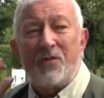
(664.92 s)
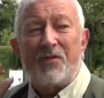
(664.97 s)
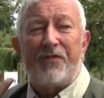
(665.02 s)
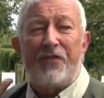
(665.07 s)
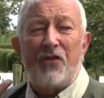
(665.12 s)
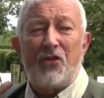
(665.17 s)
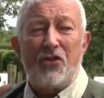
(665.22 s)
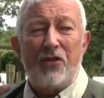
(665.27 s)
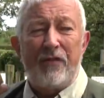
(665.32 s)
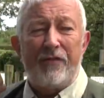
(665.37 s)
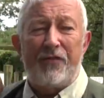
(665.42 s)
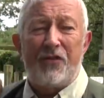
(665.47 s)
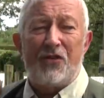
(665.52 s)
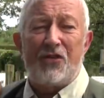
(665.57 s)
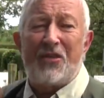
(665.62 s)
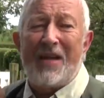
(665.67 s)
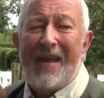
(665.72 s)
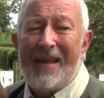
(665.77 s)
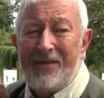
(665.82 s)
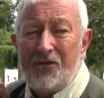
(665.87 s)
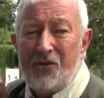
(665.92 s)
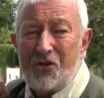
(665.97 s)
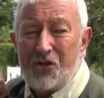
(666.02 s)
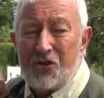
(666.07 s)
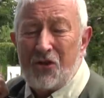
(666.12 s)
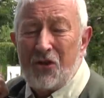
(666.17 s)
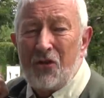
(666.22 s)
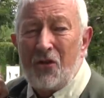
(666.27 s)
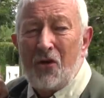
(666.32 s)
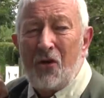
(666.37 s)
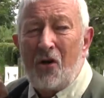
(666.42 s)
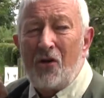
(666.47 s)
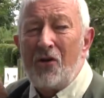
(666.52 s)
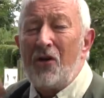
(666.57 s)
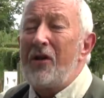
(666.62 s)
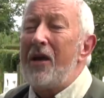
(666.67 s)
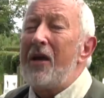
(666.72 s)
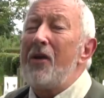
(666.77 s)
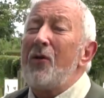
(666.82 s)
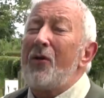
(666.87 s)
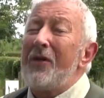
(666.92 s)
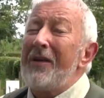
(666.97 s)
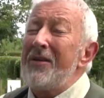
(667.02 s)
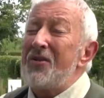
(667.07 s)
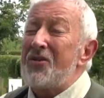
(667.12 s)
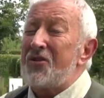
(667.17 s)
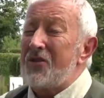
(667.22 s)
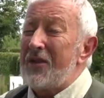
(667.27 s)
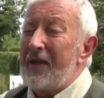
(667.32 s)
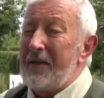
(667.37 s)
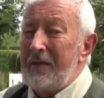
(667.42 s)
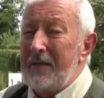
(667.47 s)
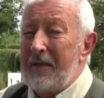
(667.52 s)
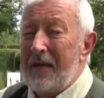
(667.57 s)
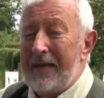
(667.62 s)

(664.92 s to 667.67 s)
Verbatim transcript: was fishing for tench on a local estate